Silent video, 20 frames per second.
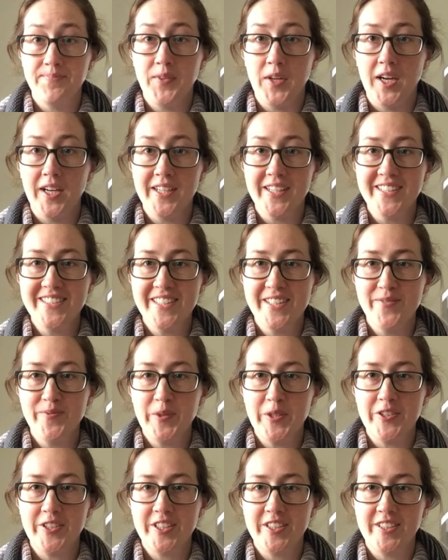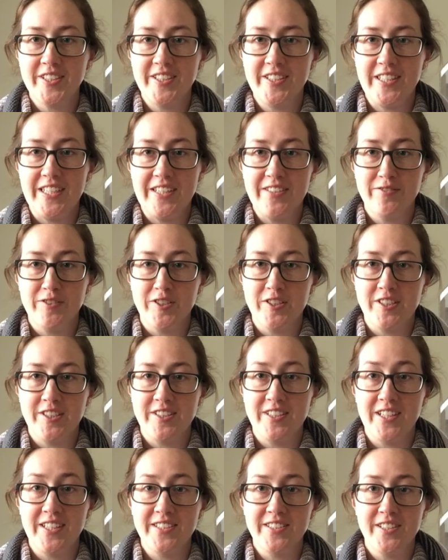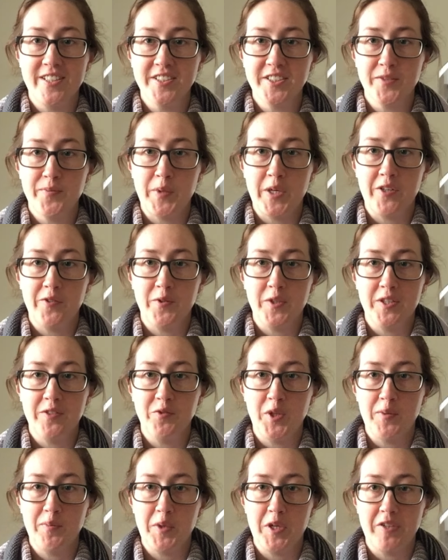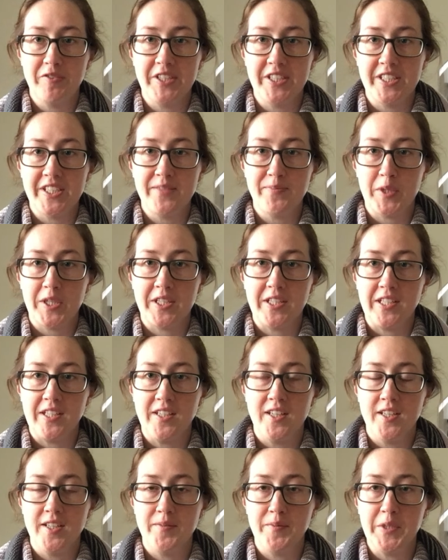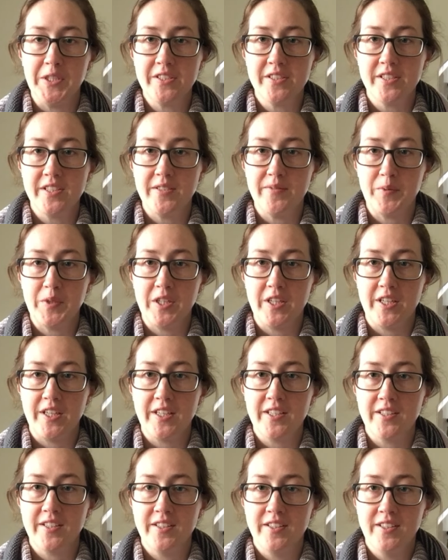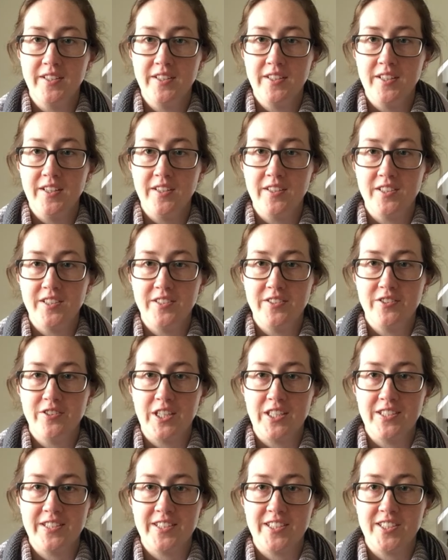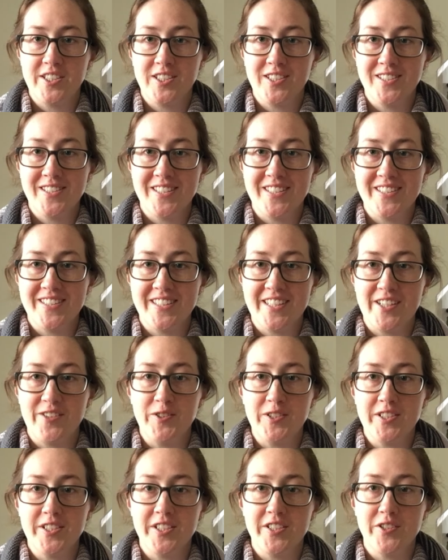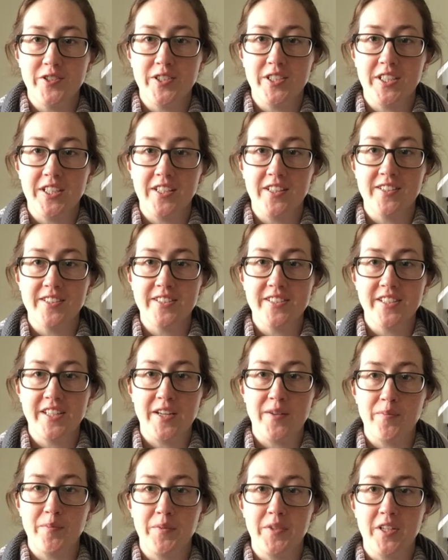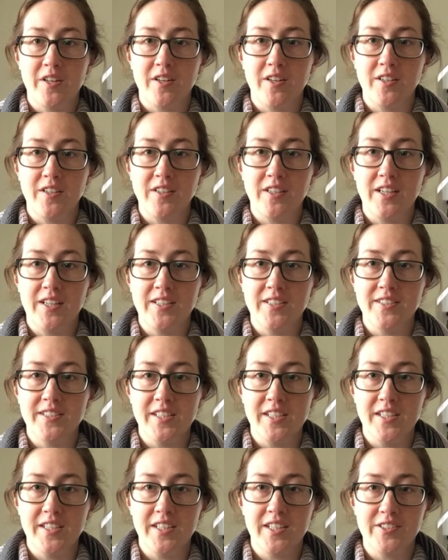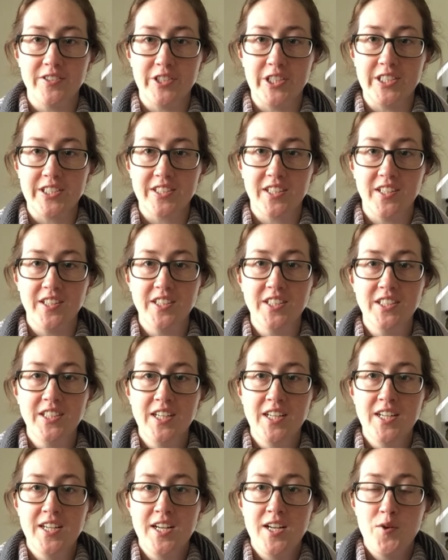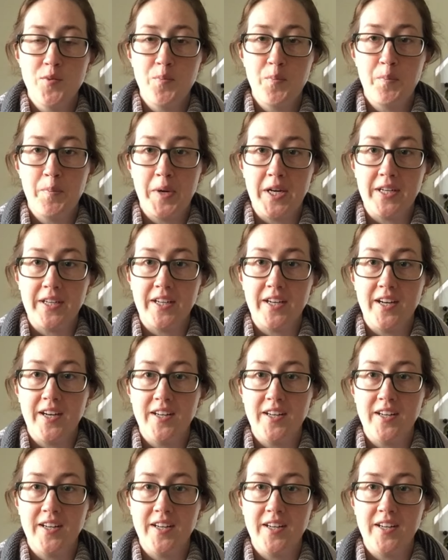I guess I'm going a little out of order. I talked about one whip already, but it seemed like a good transition since I was using the same yarn as a contrast color. But